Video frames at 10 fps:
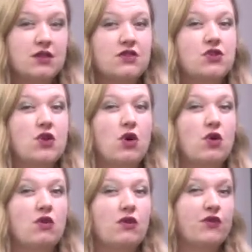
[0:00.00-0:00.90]

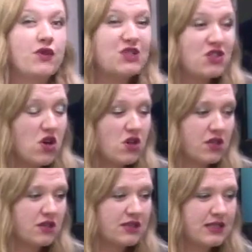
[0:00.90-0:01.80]
So for
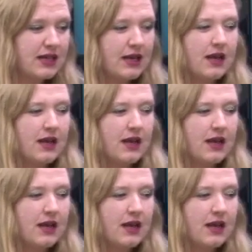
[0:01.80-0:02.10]
starters,